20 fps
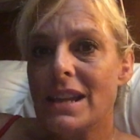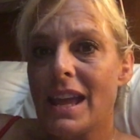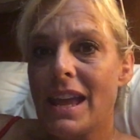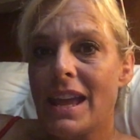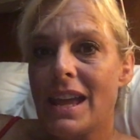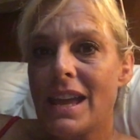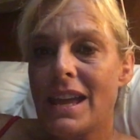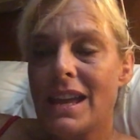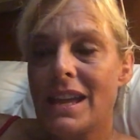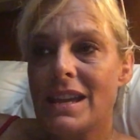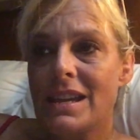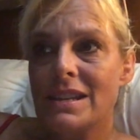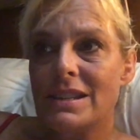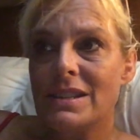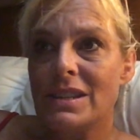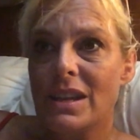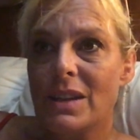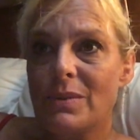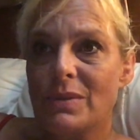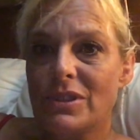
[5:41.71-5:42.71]

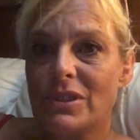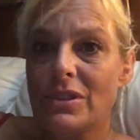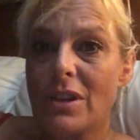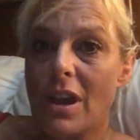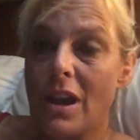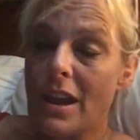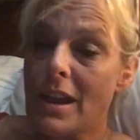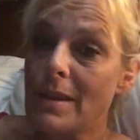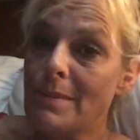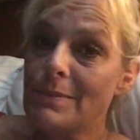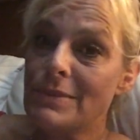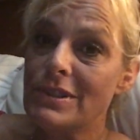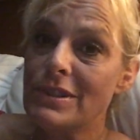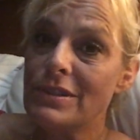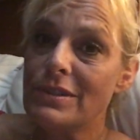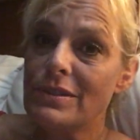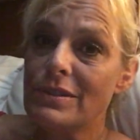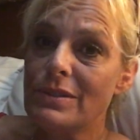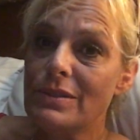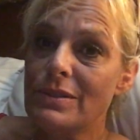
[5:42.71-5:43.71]
and it was time
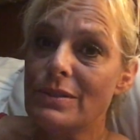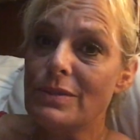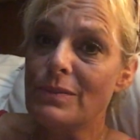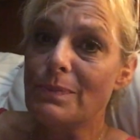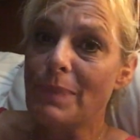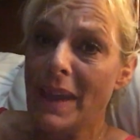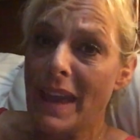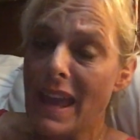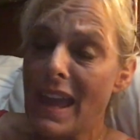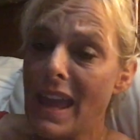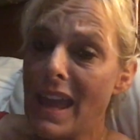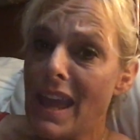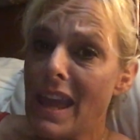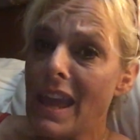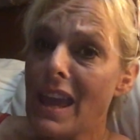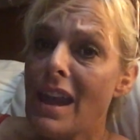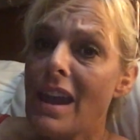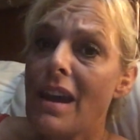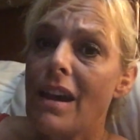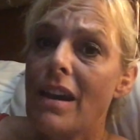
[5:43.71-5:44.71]
to pay,